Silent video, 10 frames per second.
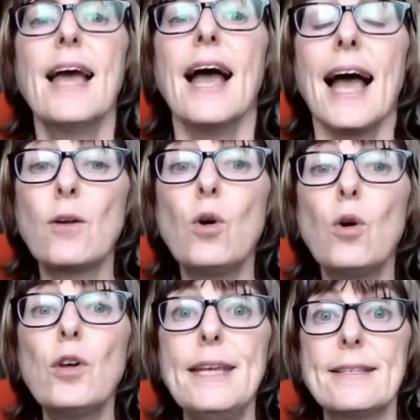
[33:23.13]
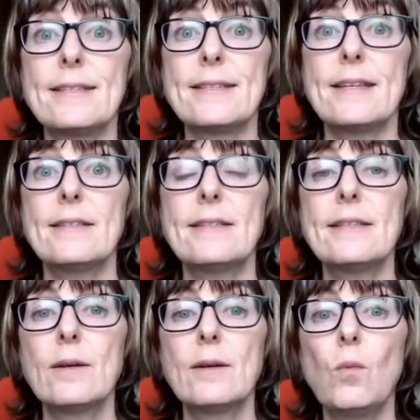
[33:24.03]
And
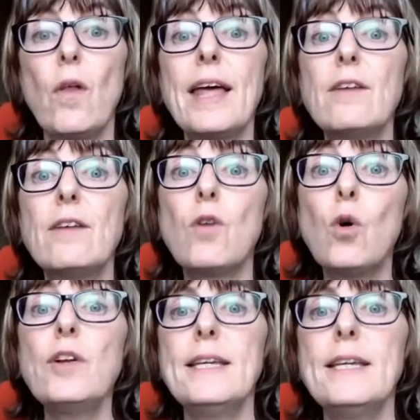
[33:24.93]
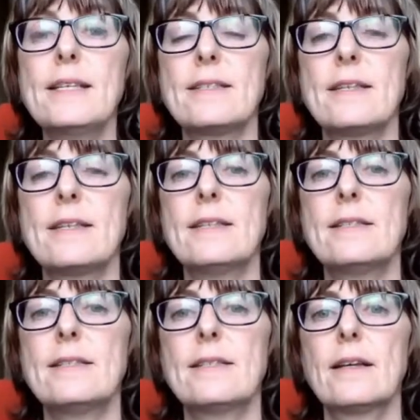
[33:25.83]
audiences. What then of
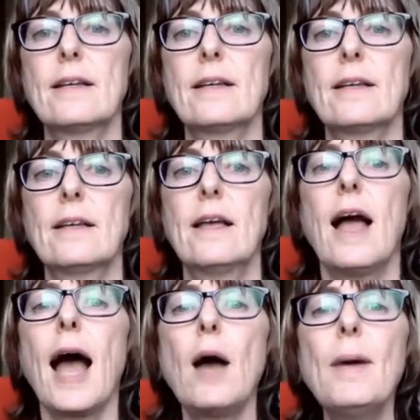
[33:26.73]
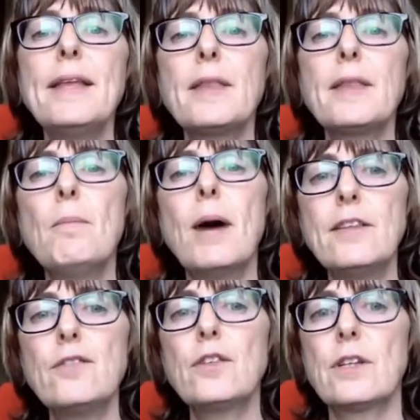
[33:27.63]
audiences? How might the
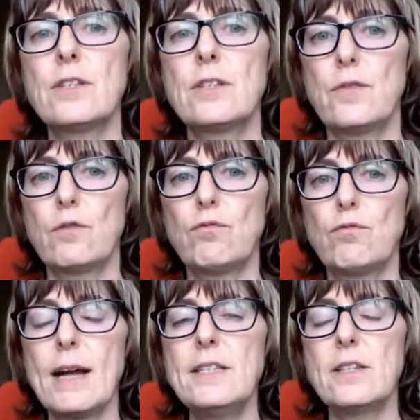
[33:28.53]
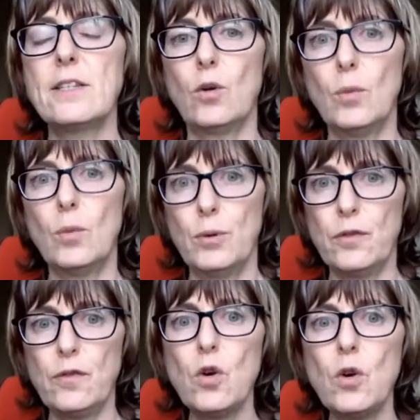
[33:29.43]
mindfulness of the writer or
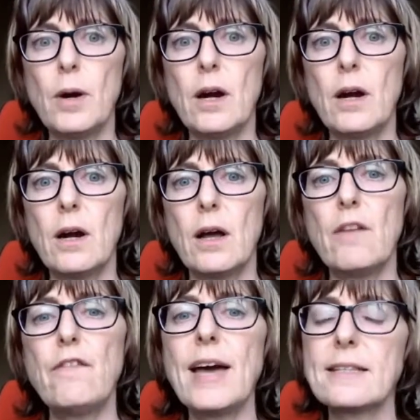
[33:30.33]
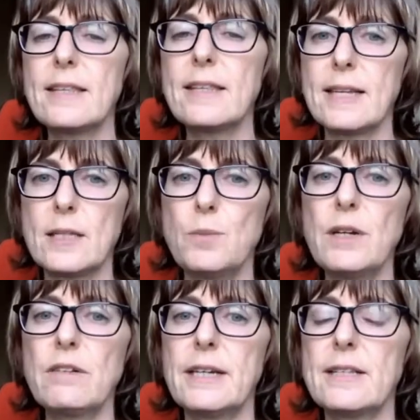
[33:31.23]
performer affect the
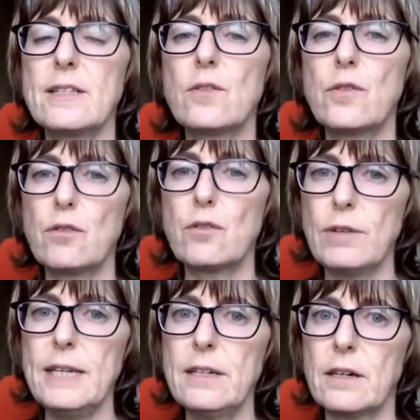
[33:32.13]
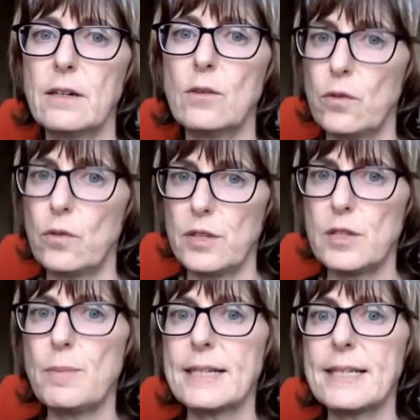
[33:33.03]
experience of the reader or the
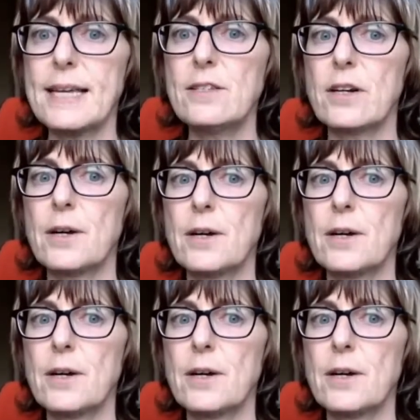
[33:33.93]
spectator?